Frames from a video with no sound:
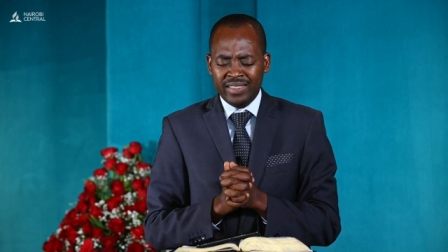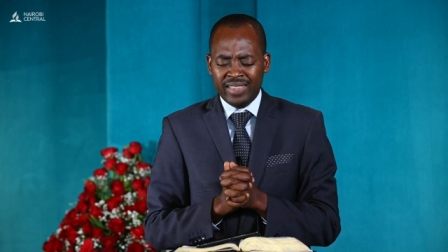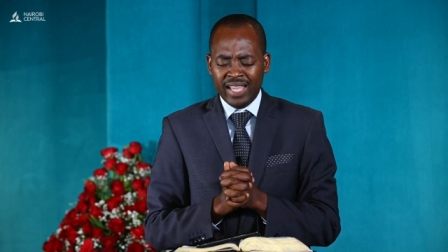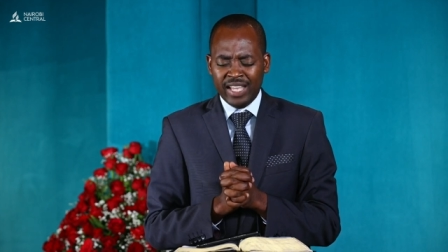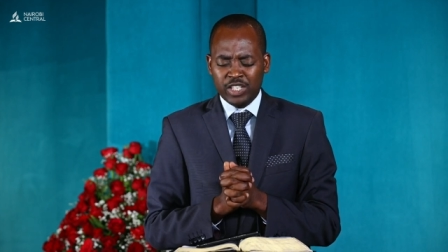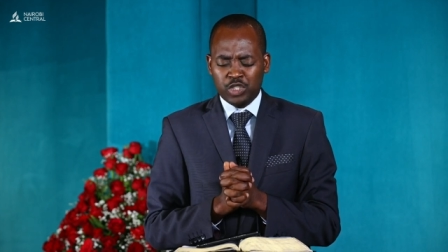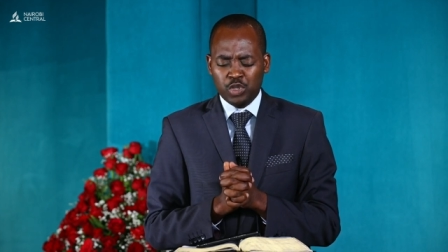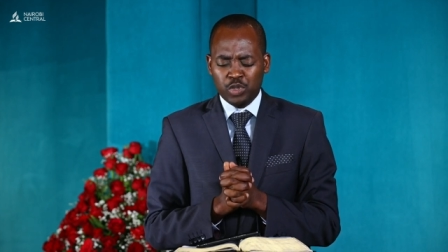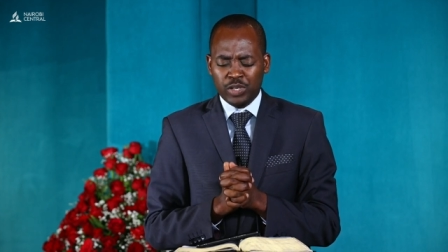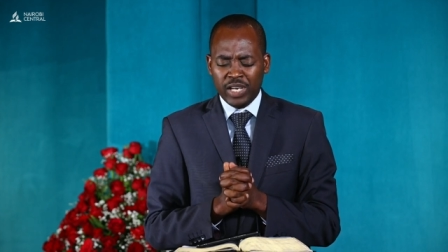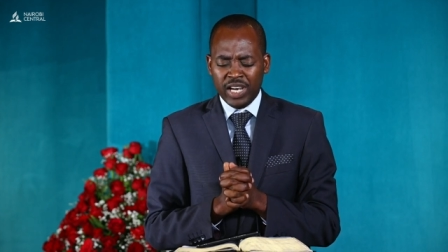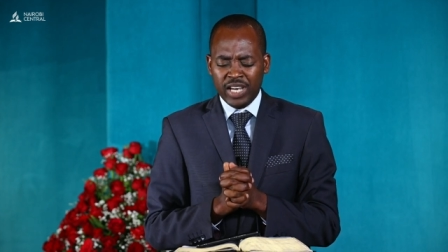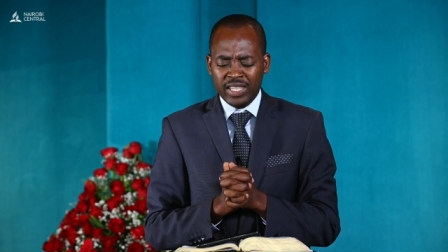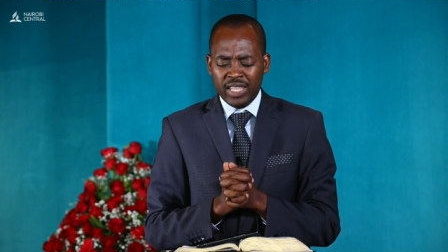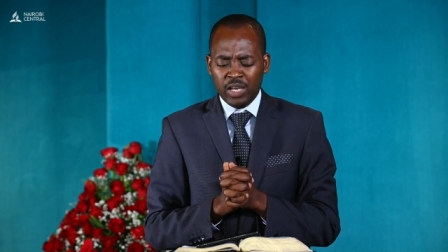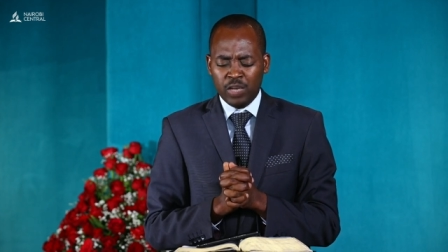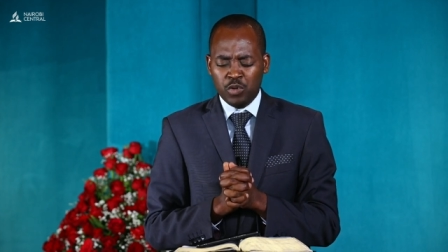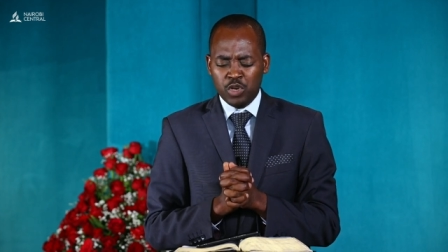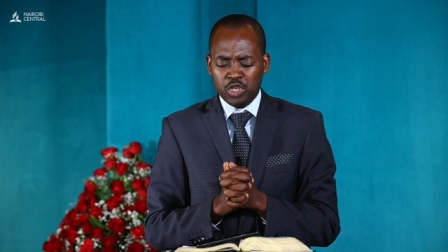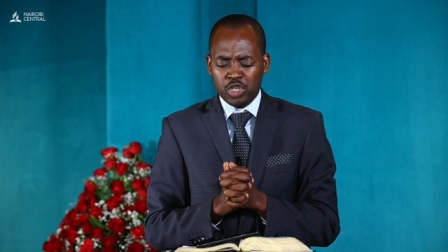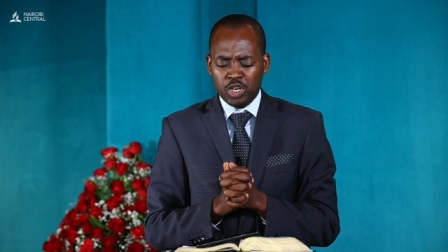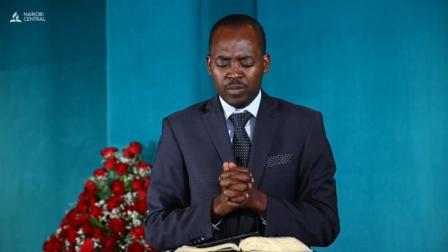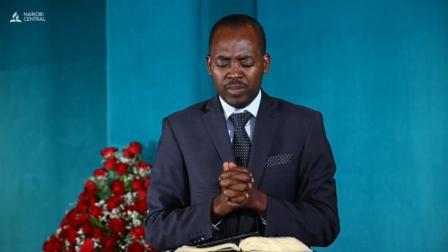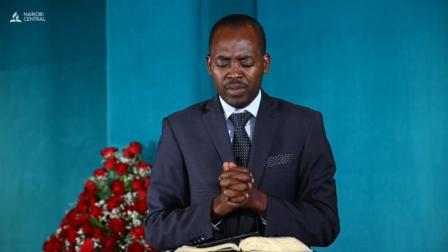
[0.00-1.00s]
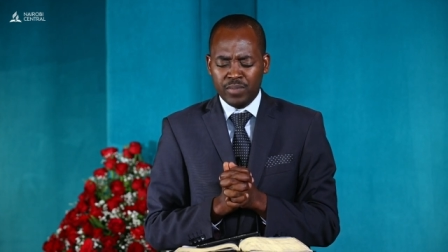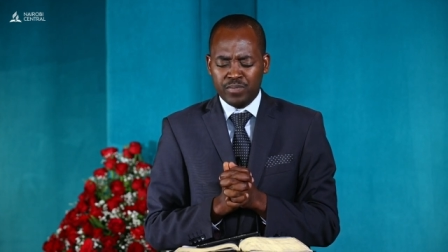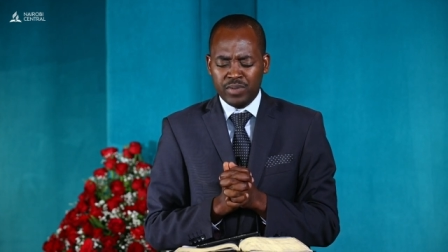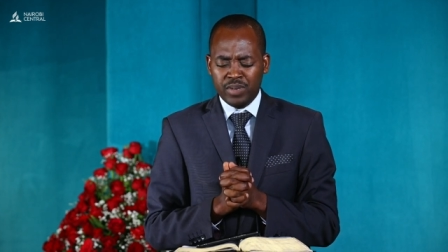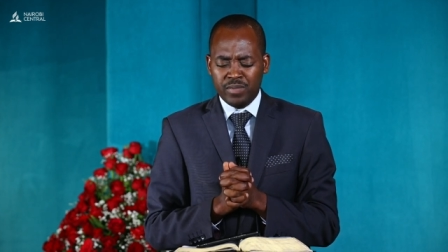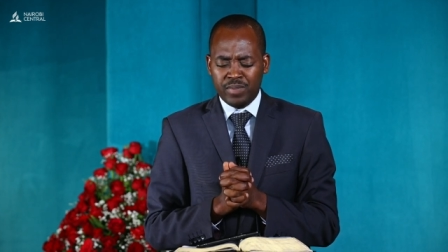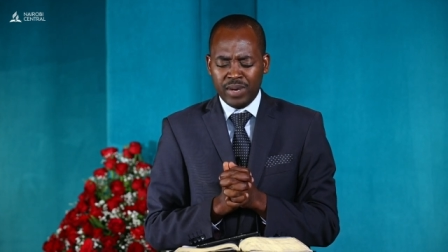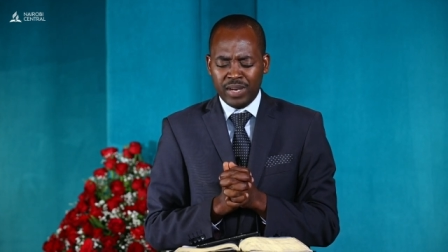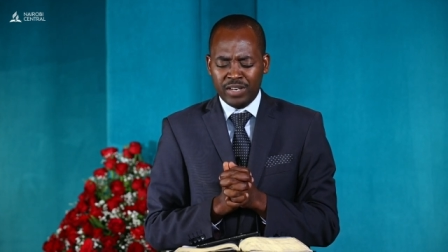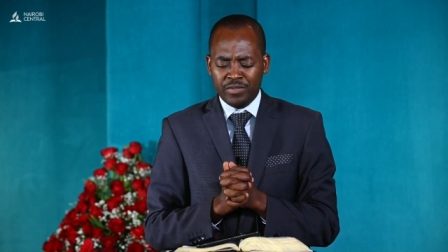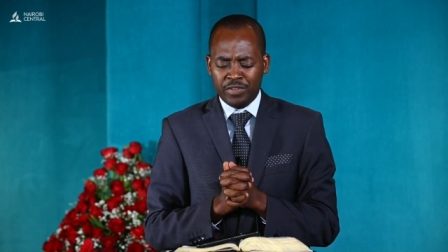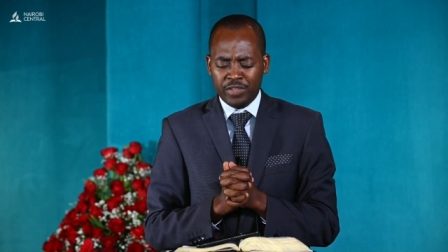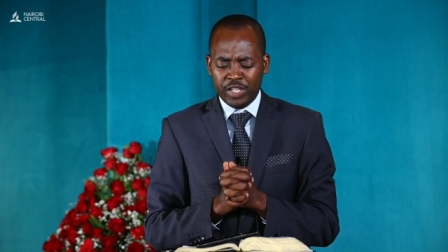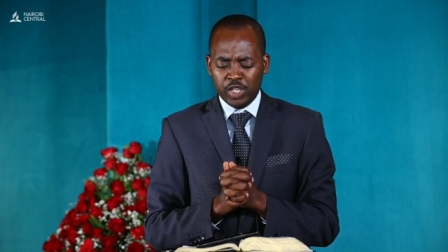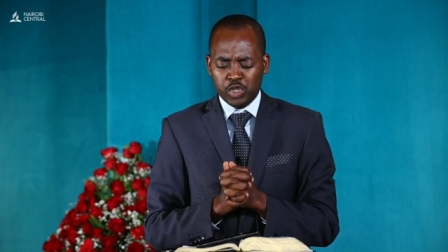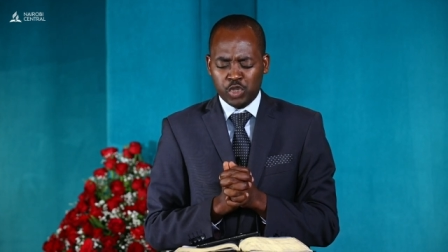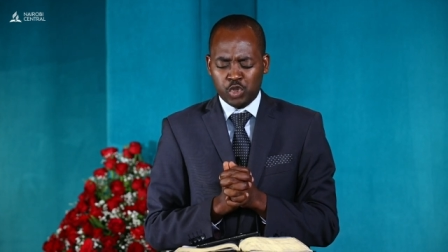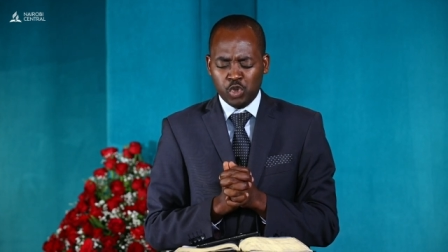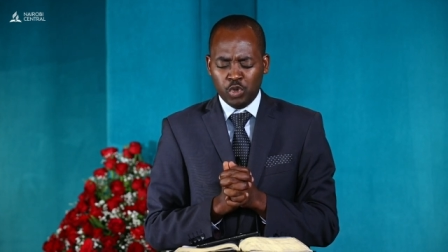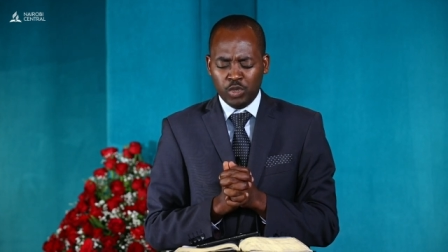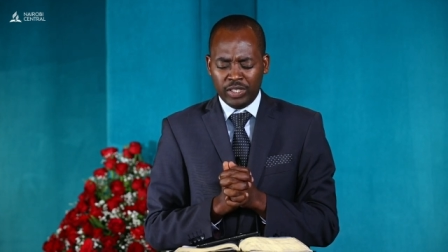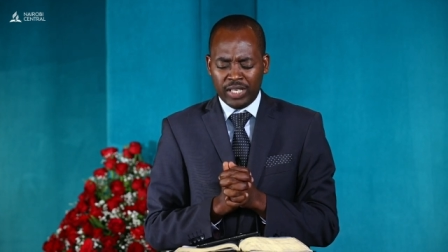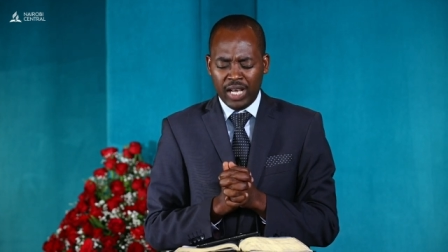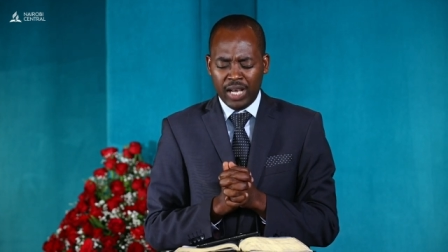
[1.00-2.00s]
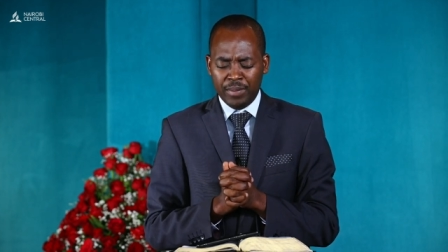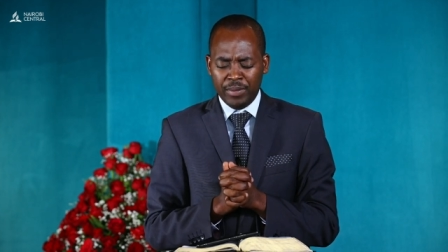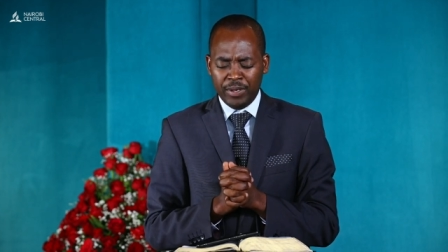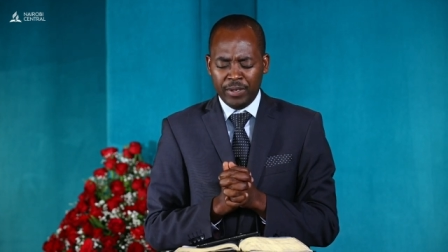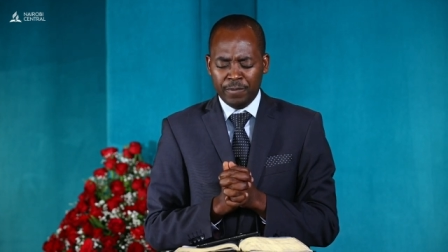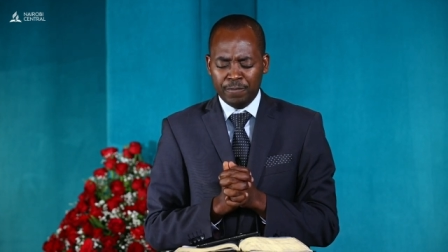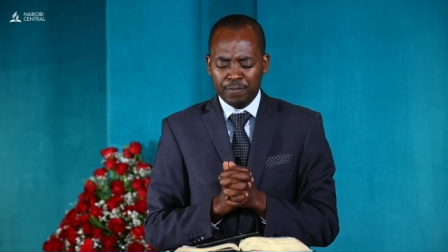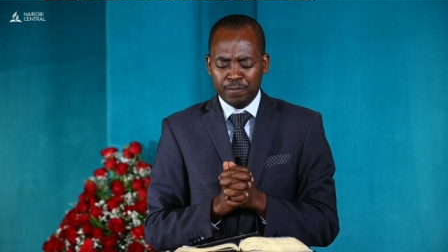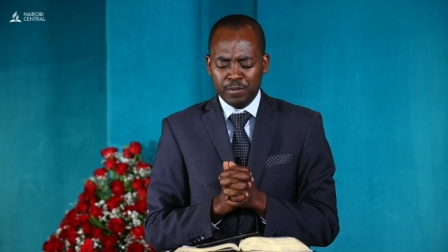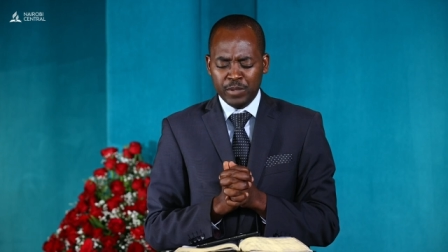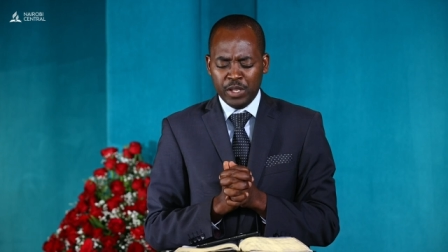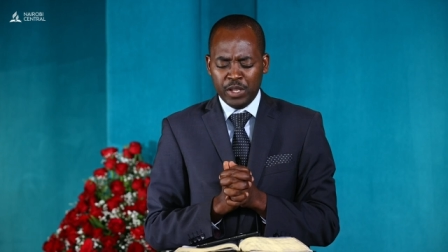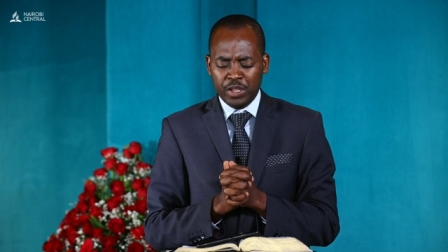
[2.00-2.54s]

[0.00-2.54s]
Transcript: that together we shall be prepared for the soon coming.